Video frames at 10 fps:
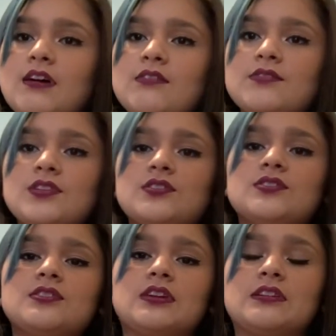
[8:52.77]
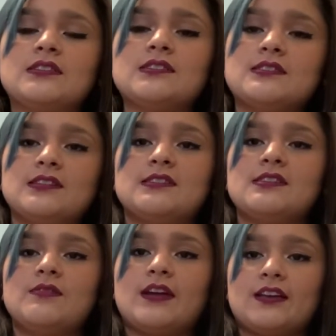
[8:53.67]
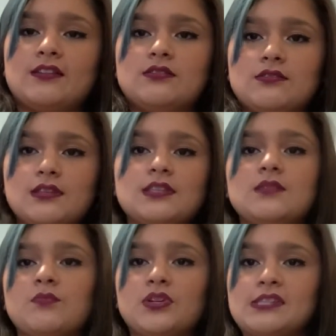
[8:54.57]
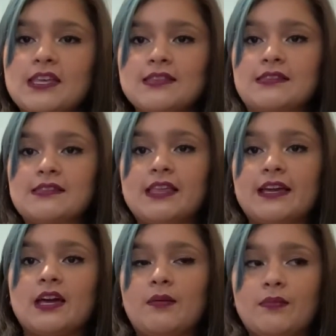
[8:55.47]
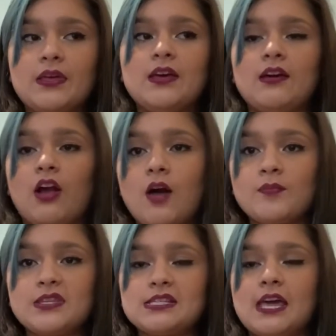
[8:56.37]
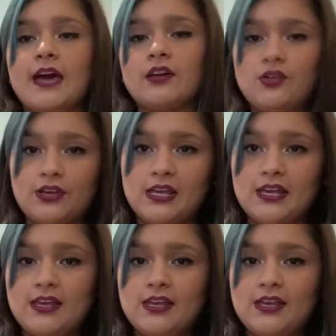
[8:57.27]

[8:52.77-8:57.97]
reached the consistency where I can do this and pretend like I'm competent at cooking.